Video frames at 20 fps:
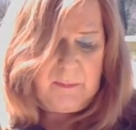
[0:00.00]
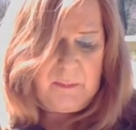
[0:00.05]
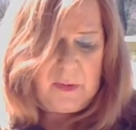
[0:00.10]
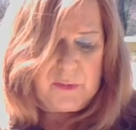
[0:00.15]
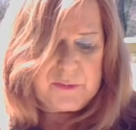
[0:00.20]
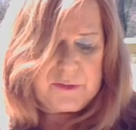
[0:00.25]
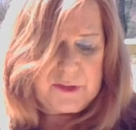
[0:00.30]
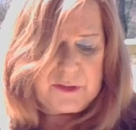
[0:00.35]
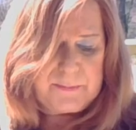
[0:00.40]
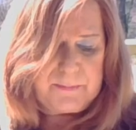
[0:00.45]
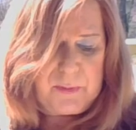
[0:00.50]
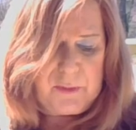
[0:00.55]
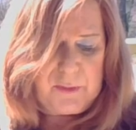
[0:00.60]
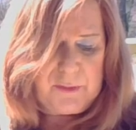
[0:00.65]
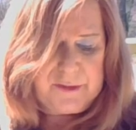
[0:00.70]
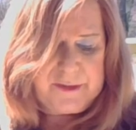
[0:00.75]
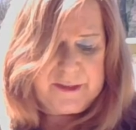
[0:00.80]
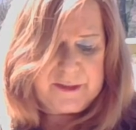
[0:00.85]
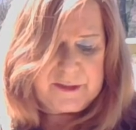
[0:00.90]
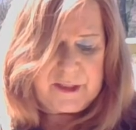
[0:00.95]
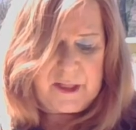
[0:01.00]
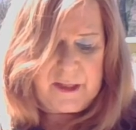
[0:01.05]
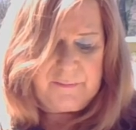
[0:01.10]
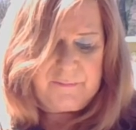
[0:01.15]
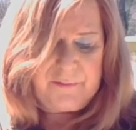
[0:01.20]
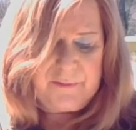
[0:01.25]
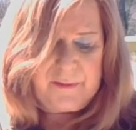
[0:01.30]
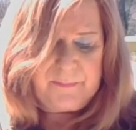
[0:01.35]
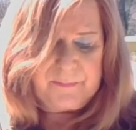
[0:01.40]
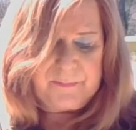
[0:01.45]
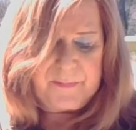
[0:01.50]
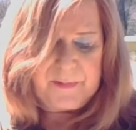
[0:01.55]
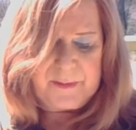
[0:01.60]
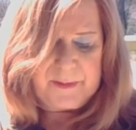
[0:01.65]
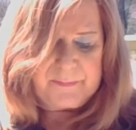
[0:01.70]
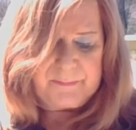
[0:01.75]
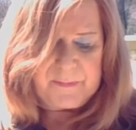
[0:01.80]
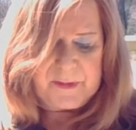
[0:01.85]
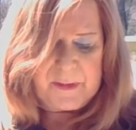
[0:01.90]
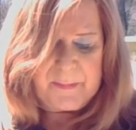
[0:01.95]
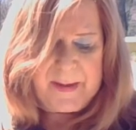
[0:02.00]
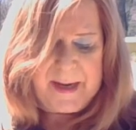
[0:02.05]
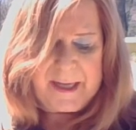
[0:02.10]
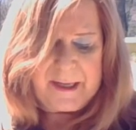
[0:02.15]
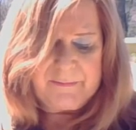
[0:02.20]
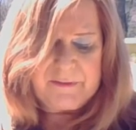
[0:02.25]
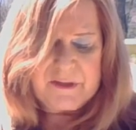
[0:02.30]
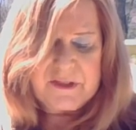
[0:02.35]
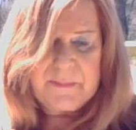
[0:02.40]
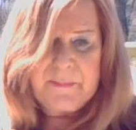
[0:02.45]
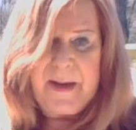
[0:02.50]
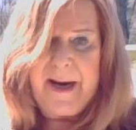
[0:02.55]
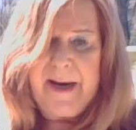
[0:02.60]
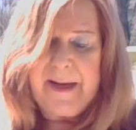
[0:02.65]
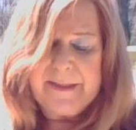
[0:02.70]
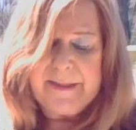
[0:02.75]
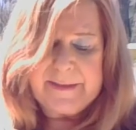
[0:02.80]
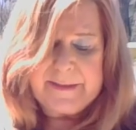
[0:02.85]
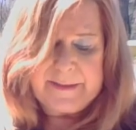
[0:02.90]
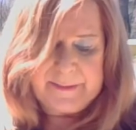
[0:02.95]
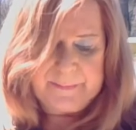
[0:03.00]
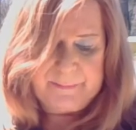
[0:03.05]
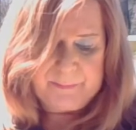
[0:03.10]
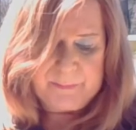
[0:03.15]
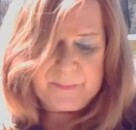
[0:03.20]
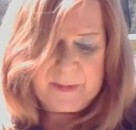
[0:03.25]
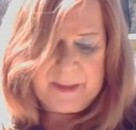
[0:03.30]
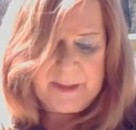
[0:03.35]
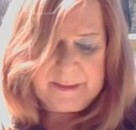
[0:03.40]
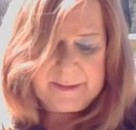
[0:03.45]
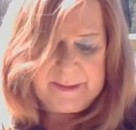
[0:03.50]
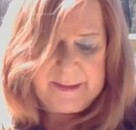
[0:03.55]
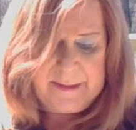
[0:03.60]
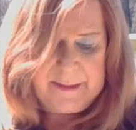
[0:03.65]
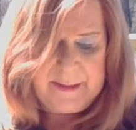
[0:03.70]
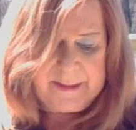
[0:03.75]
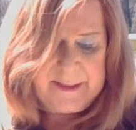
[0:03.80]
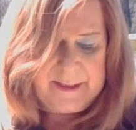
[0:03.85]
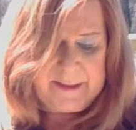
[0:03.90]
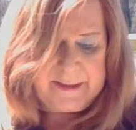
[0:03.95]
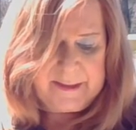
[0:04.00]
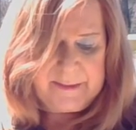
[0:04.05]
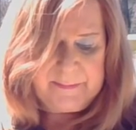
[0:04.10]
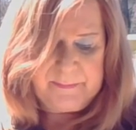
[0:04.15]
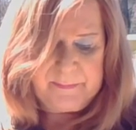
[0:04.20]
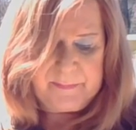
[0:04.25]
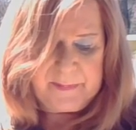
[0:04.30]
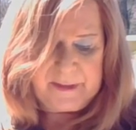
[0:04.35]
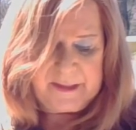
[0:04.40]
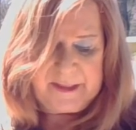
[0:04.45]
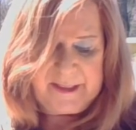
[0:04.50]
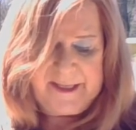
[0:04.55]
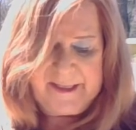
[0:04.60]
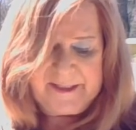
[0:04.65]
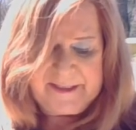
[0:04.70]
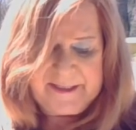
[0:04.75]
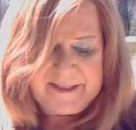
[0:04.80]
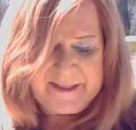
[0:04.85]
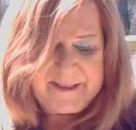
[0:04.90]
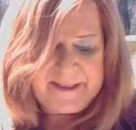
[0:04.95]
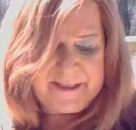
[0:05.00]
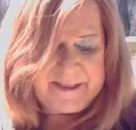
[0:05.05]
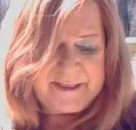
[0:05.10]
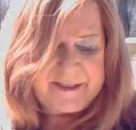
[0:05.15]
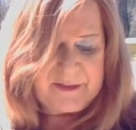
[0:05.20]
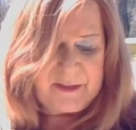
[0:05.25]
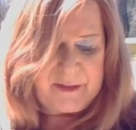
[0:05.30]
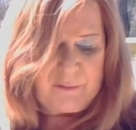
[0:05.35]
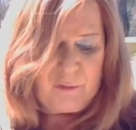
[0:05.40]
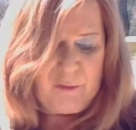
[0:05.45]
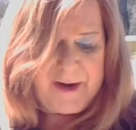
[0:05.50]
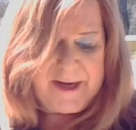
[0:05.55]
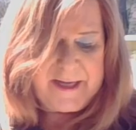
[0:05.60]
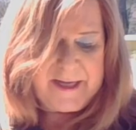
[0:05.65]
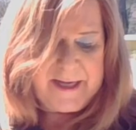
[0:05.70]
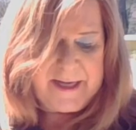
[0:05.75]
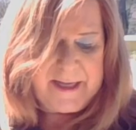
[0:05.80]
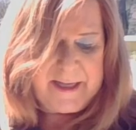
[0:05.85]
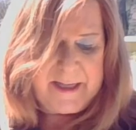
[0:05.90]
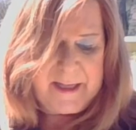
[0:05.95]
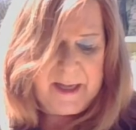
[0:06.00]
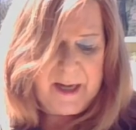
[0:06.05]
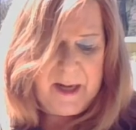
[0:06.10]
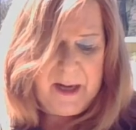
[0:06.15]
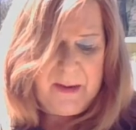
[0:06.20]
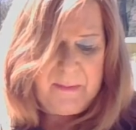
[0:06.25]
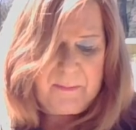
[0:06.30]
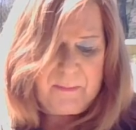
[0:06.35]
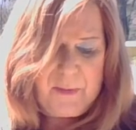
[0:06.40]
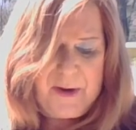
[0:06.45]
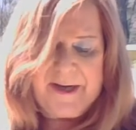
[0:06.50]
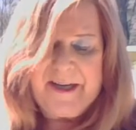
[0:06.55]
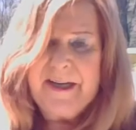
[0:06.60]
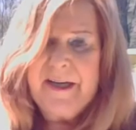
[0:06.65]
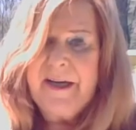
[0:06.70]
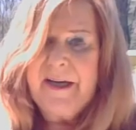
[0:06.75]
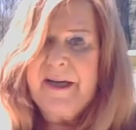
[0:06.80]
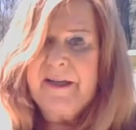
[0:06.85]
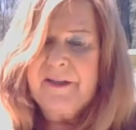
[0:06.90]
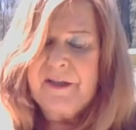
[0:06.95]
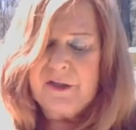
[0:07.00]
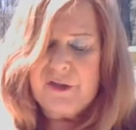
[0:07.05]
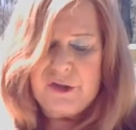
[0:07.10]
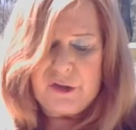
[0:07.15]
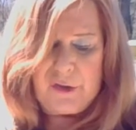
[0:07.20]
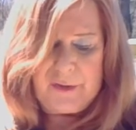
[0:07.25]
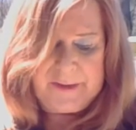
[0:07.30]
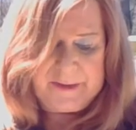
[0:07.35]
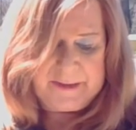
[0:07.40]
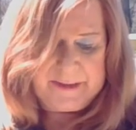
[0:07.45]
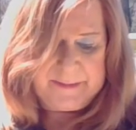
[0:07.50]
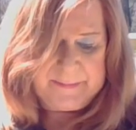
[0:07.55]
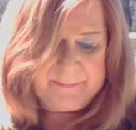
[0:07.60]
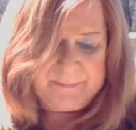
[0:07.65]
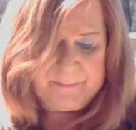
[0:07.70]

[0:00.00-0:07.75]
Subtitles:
Moses pulled his gun from the back of his pants. Dana kicked in his right knee, breaking it at the joint.